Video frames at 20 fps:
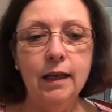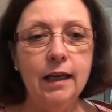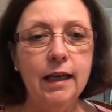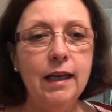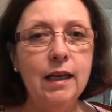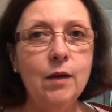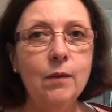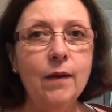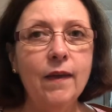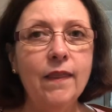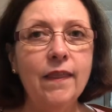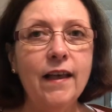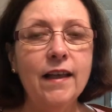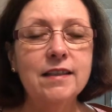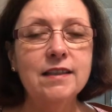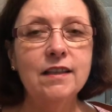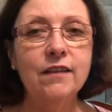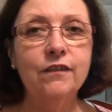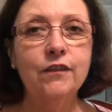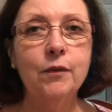anyway,
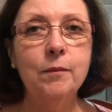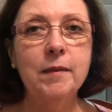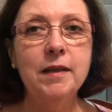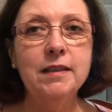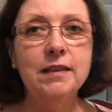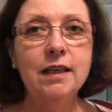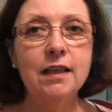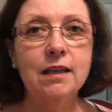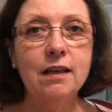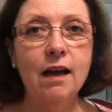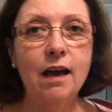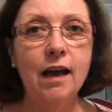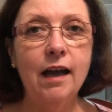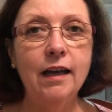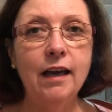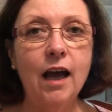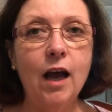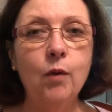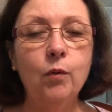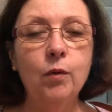that's it for me
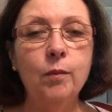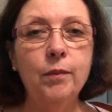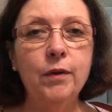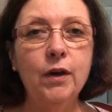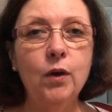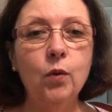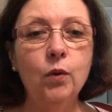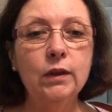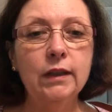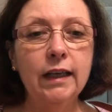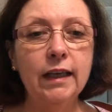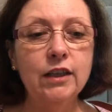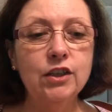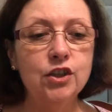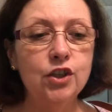tonight. I will put a link